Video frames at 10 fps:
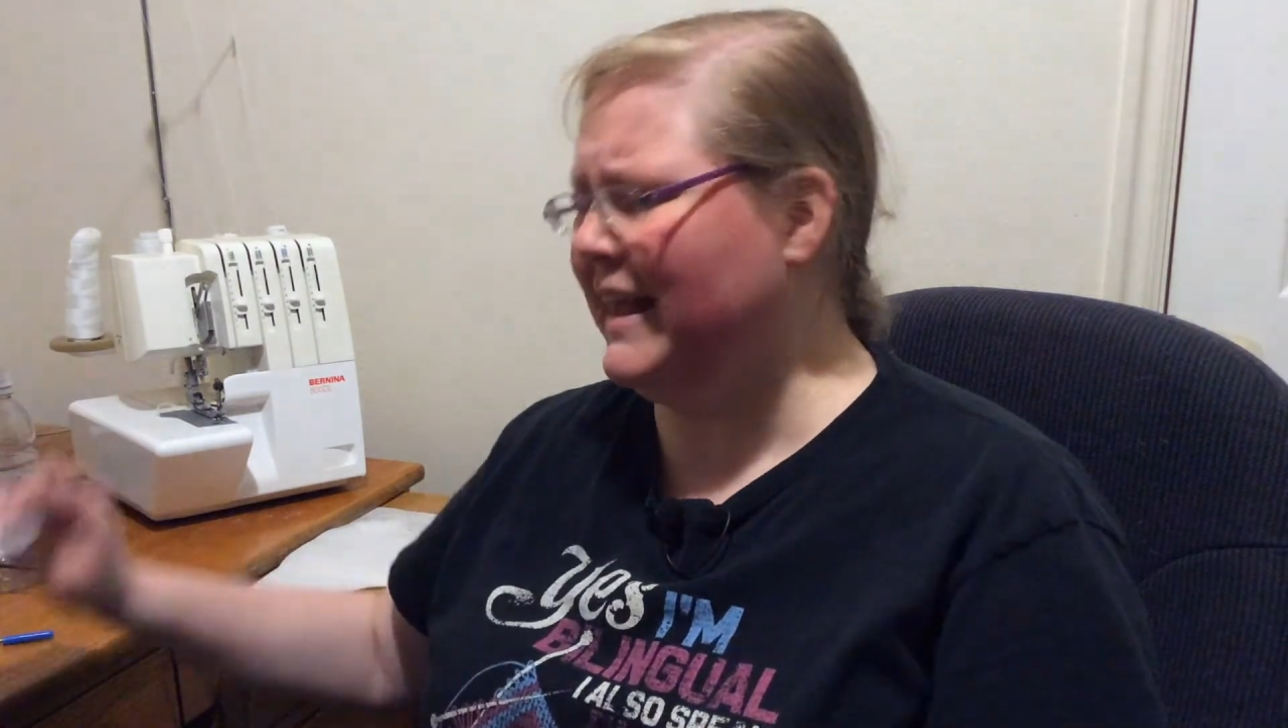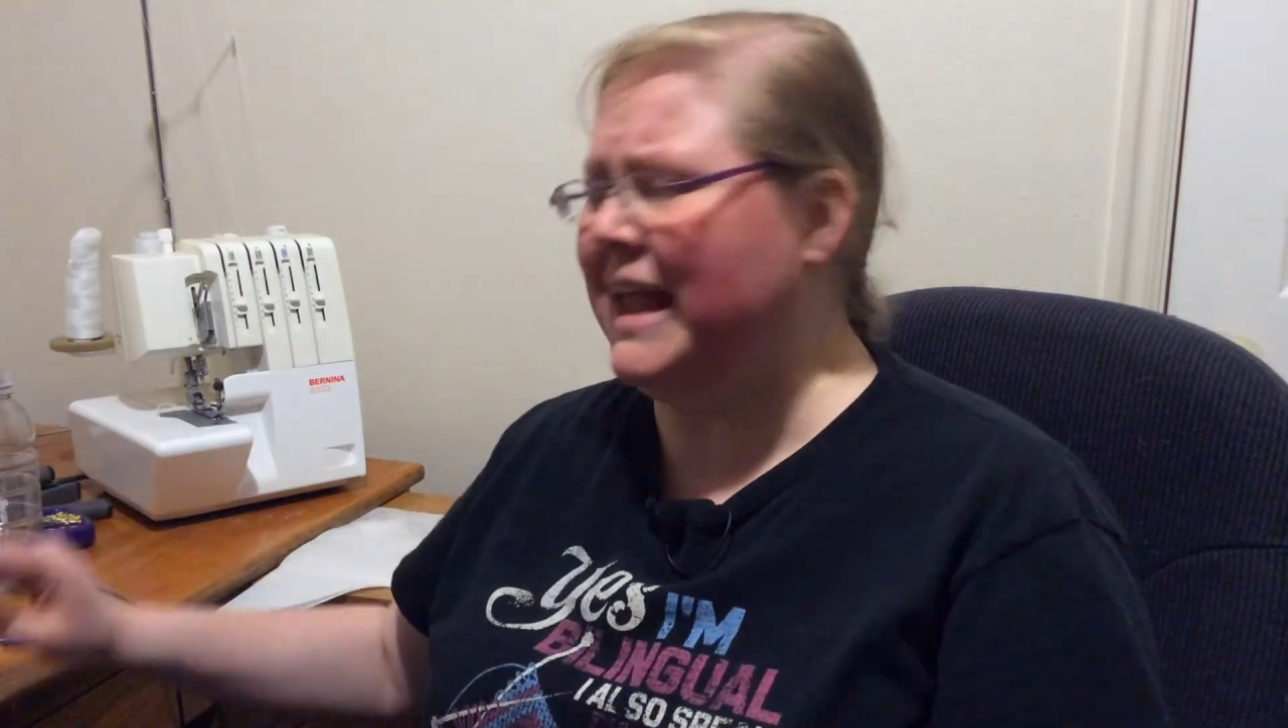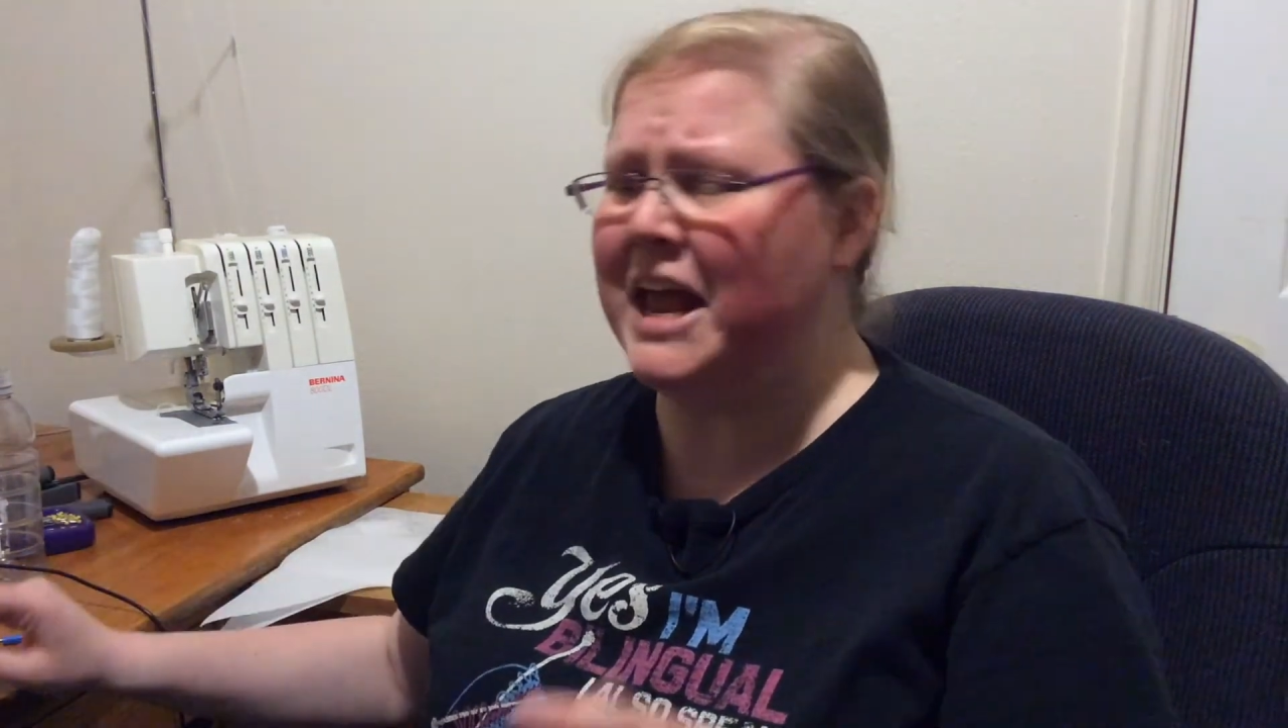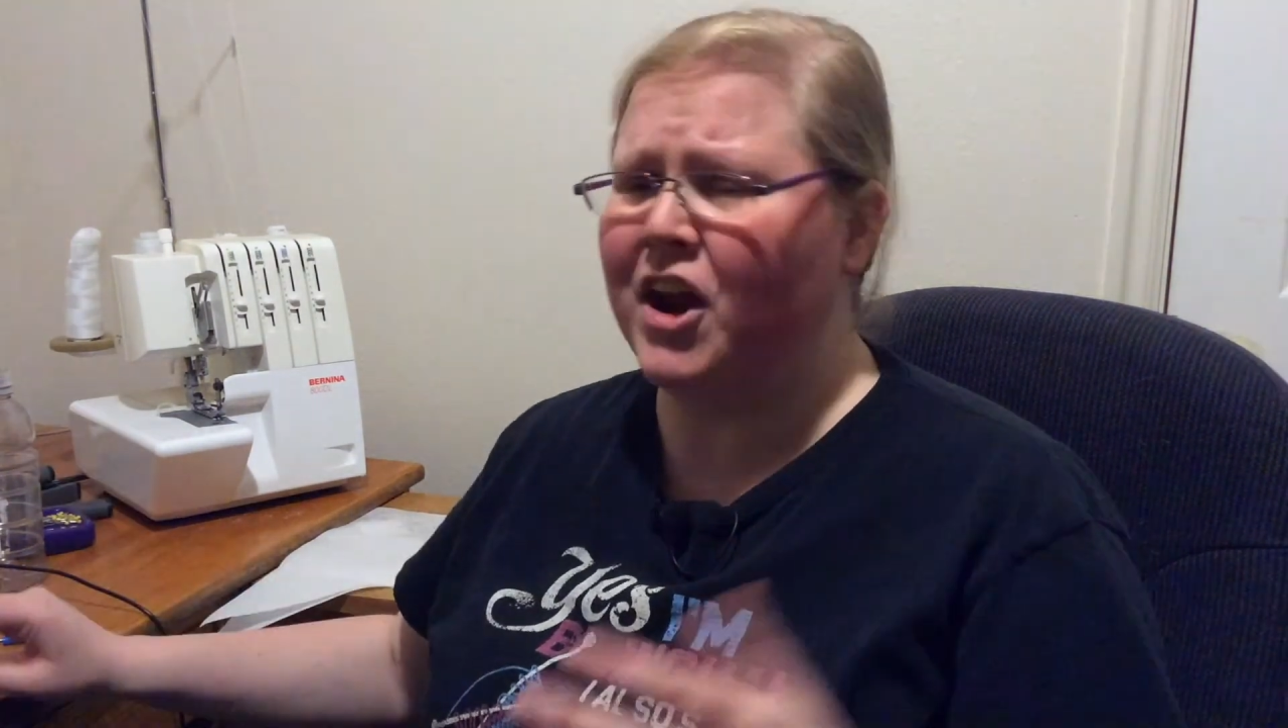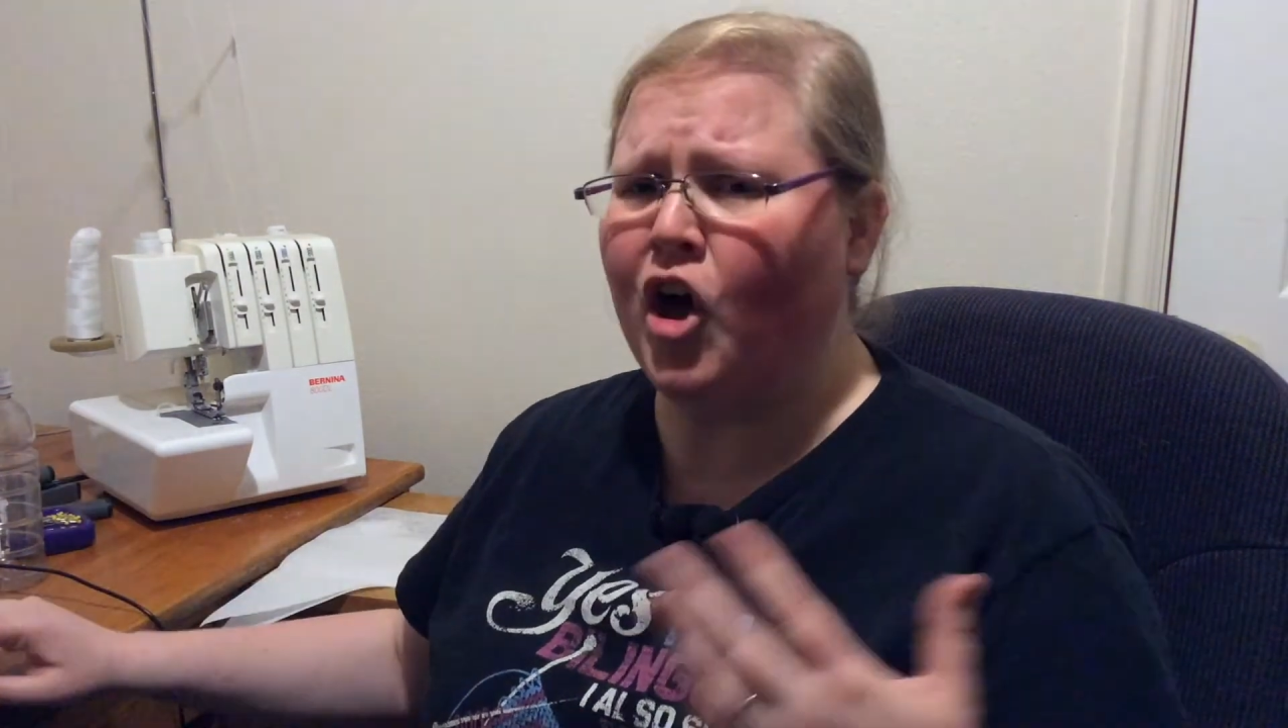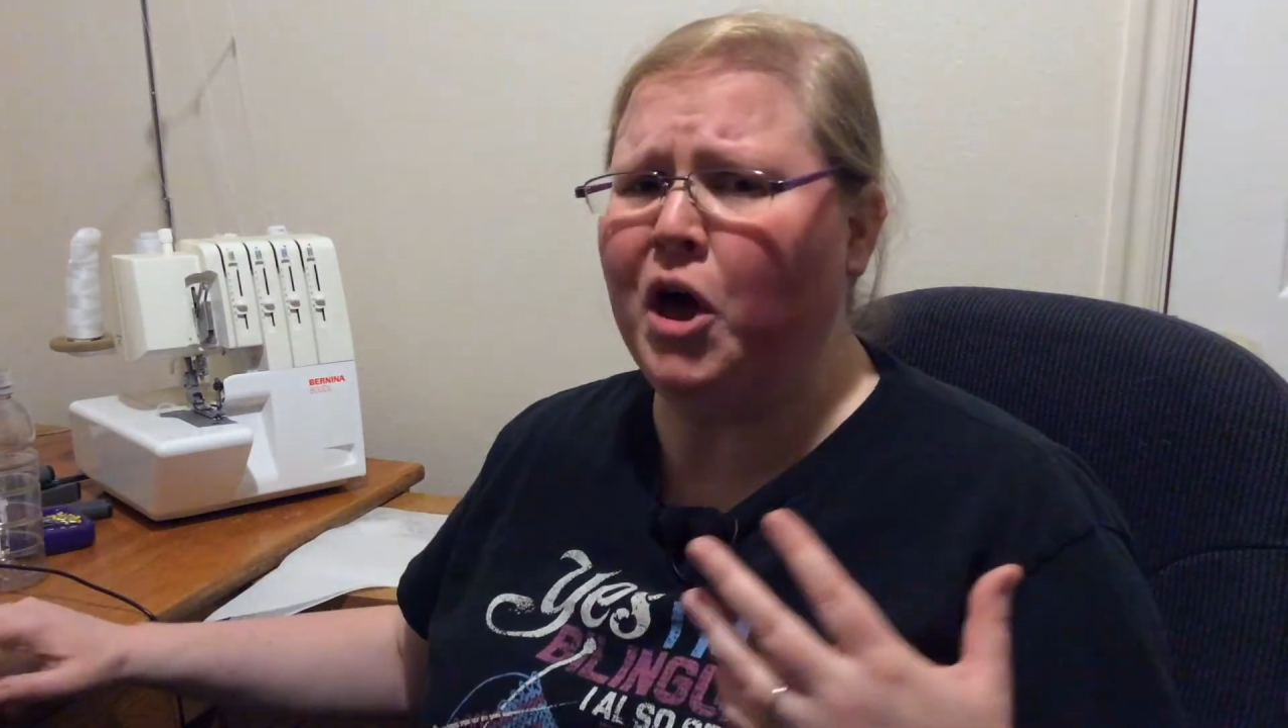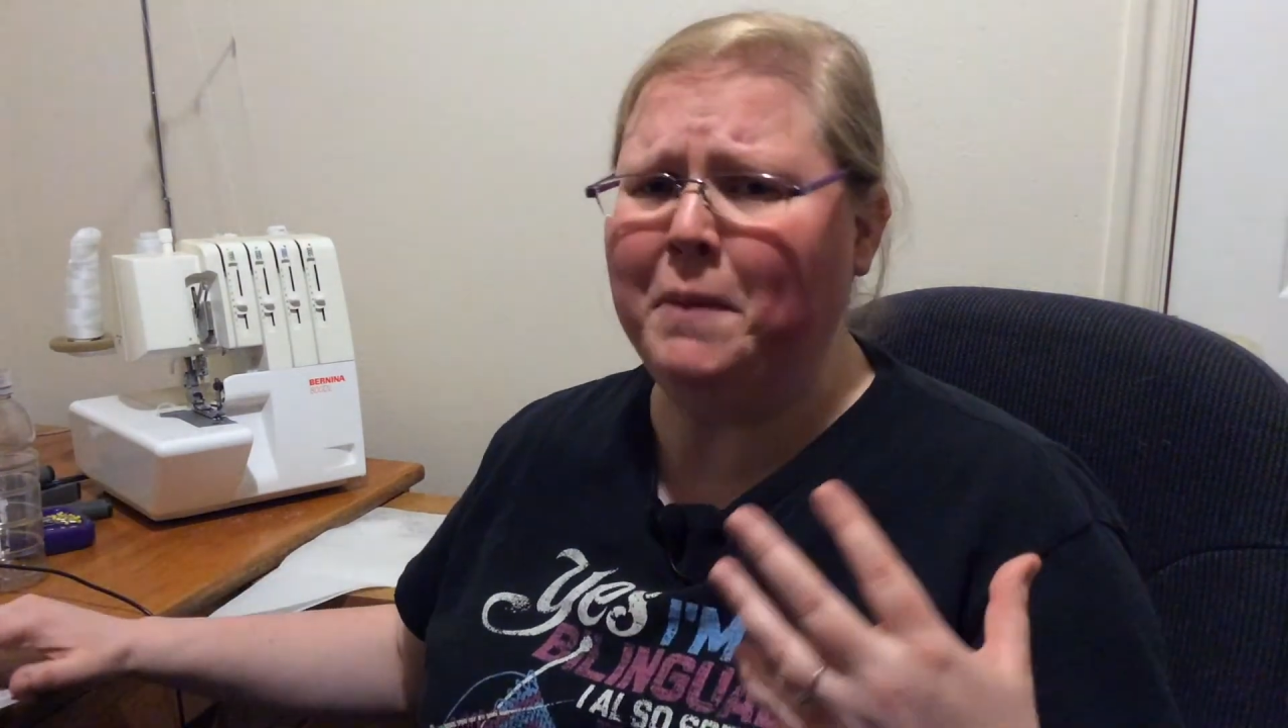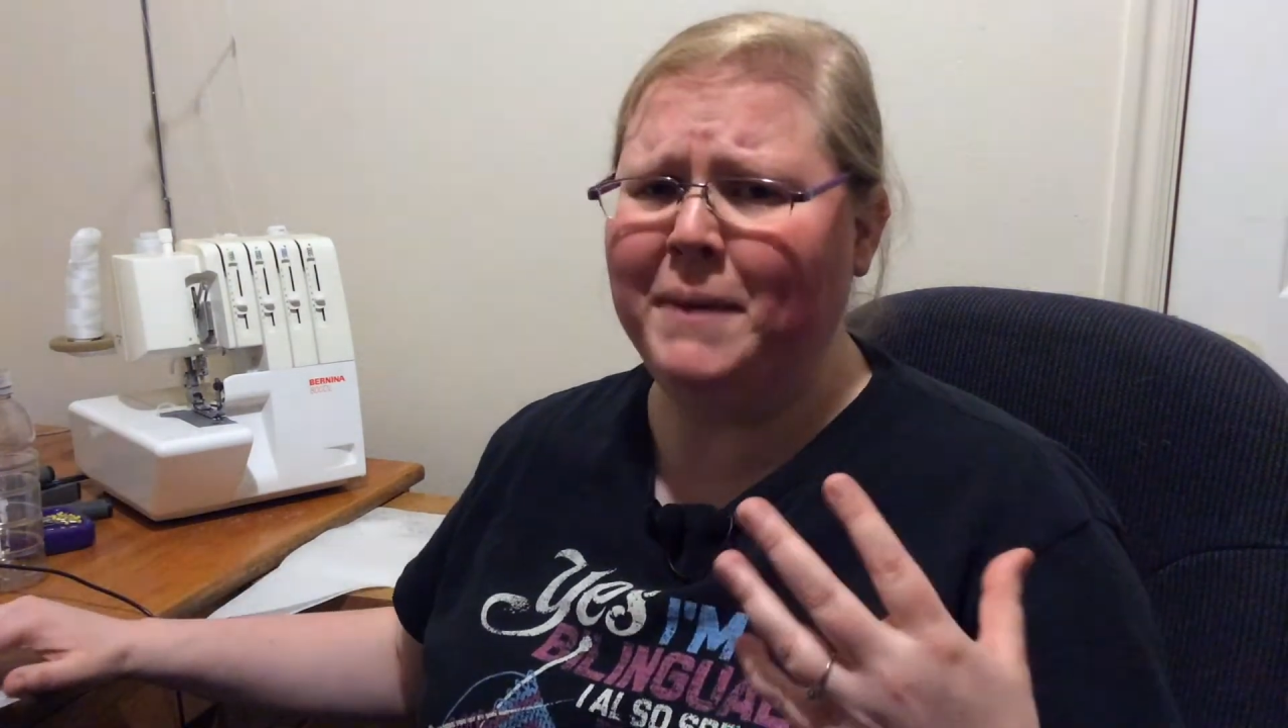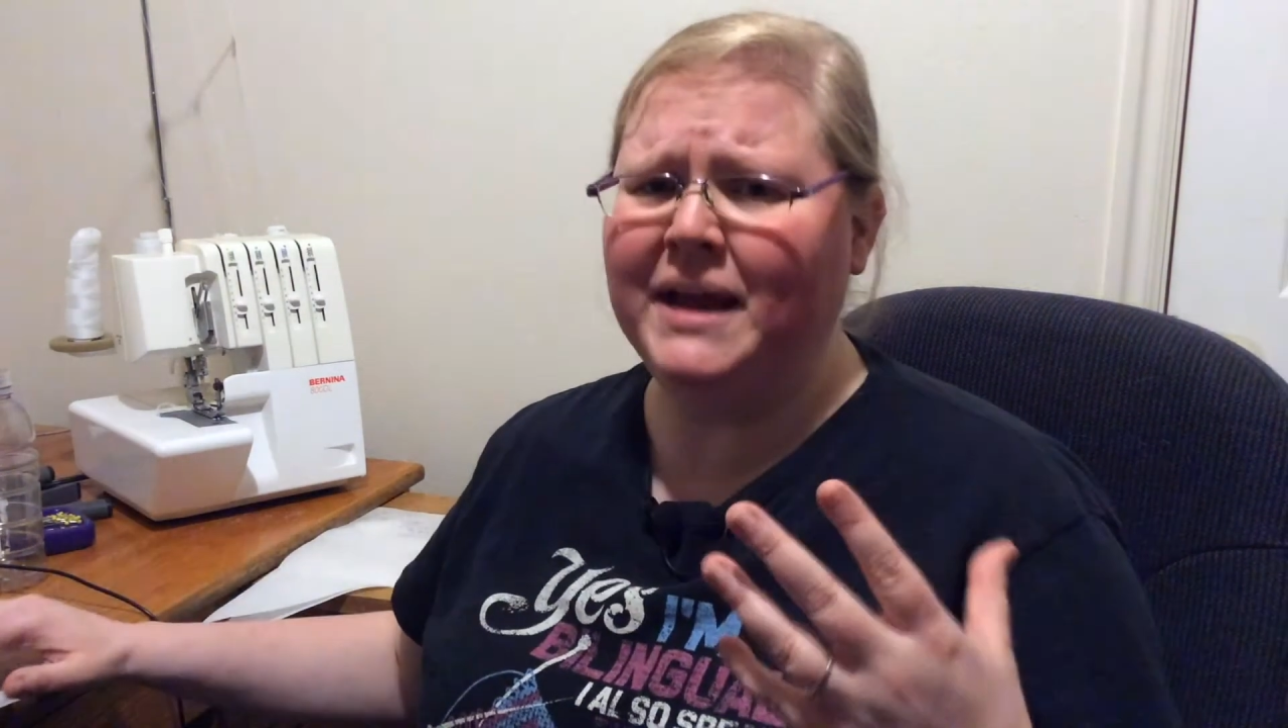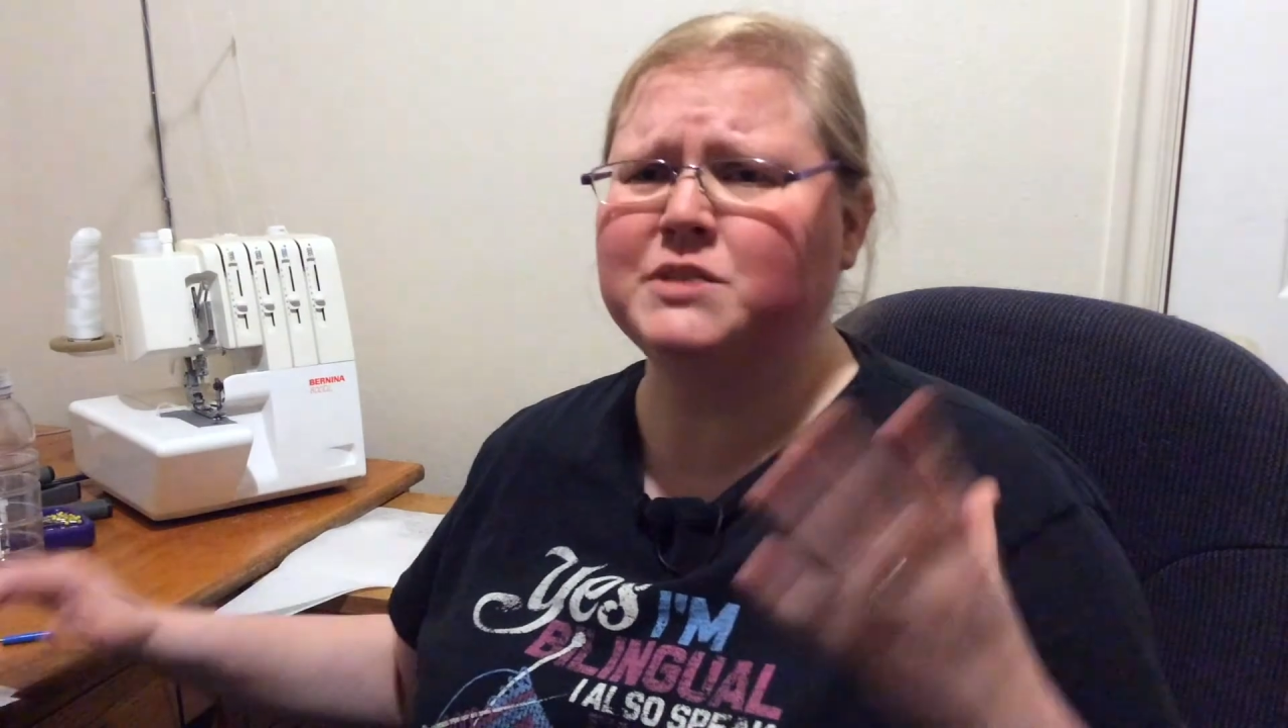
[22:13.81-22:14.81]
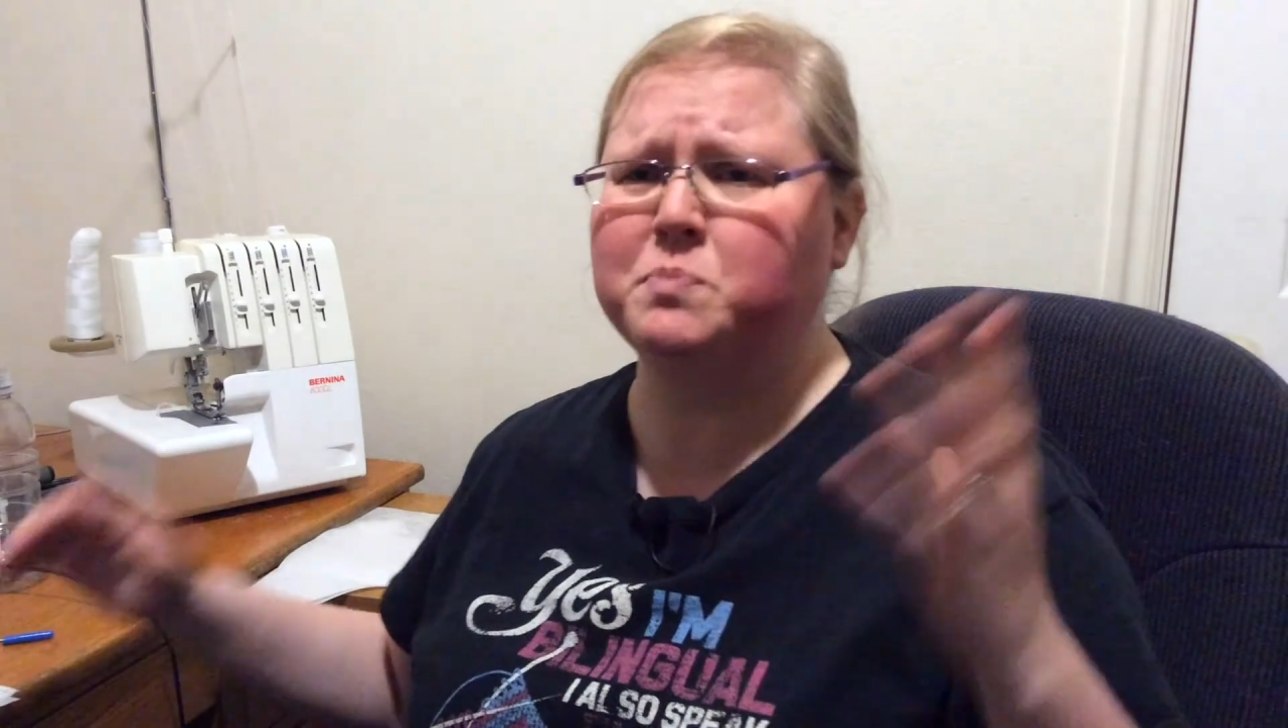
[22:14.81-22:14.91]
it all makes